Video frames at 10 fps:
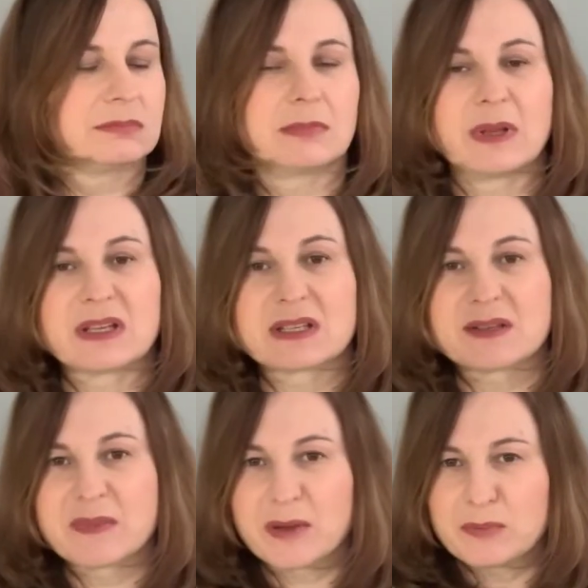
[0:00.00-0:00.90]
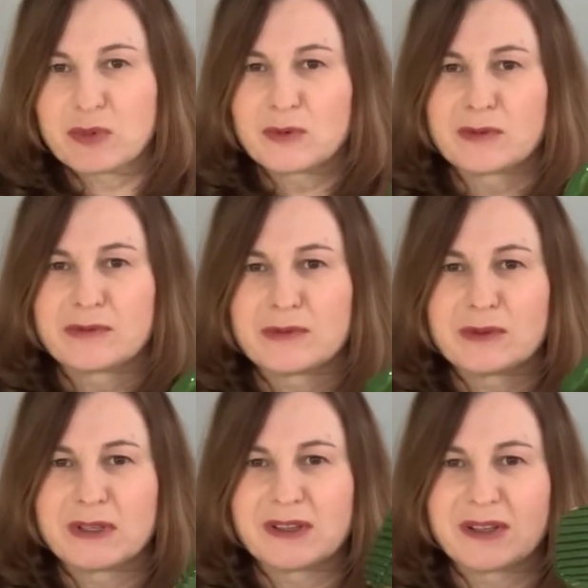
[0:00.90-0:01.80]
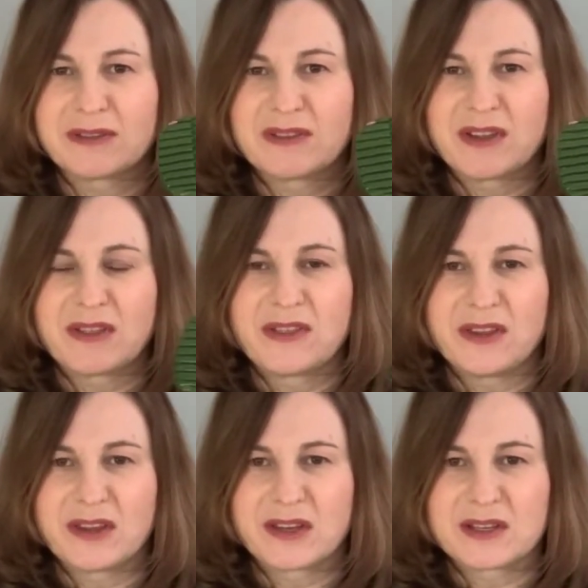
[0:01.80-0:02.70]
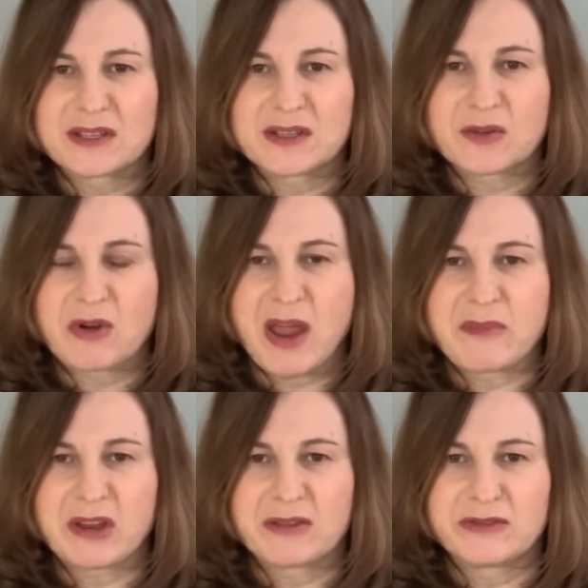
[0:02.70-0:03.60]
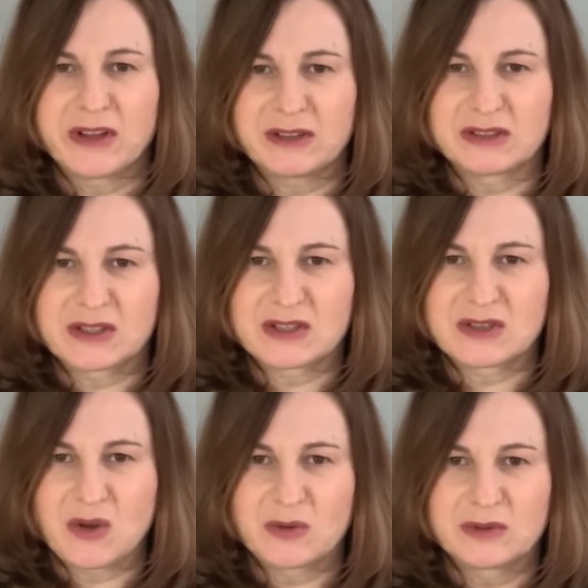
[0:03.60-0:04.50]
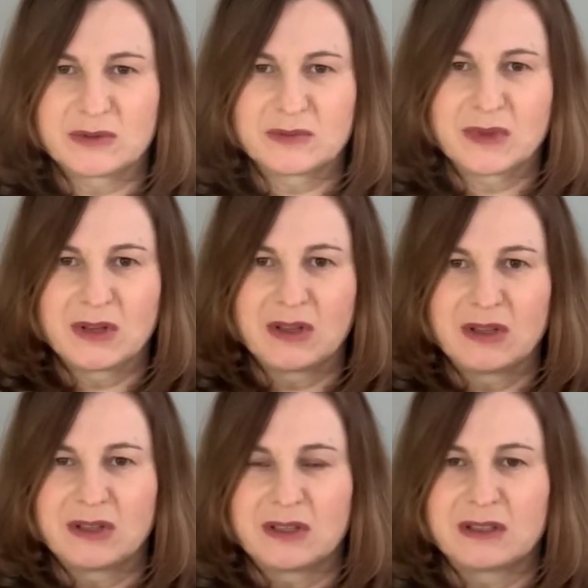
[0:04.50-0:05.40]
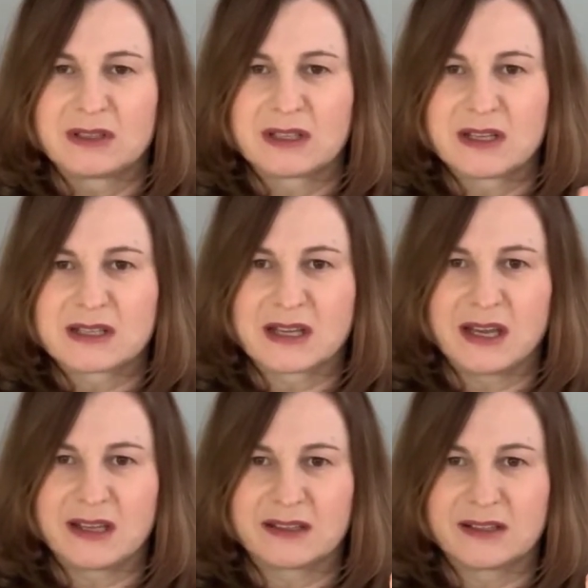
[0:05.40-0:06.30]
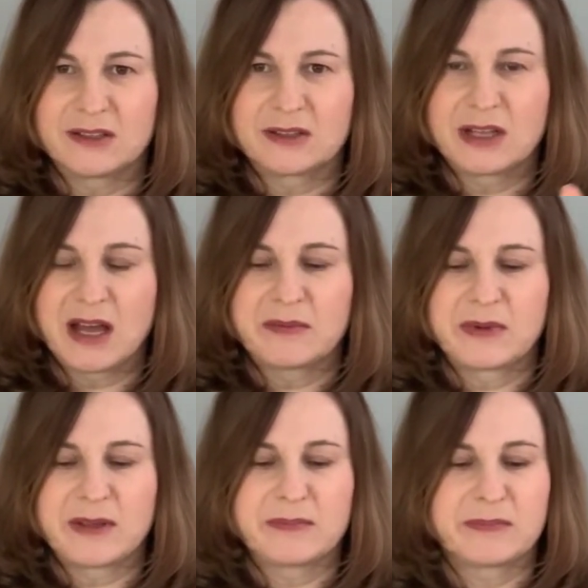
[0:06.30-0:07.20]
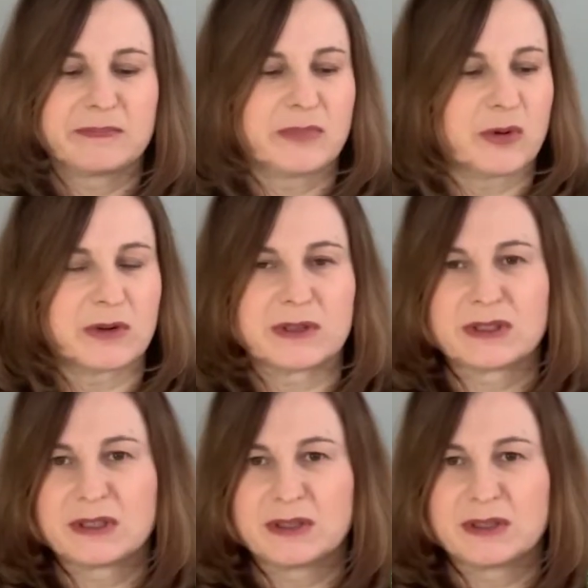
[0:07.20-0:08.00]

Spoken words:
This is my beautiful, I love that thing, a ceramic felted stone, and it has a handle on top. I bought it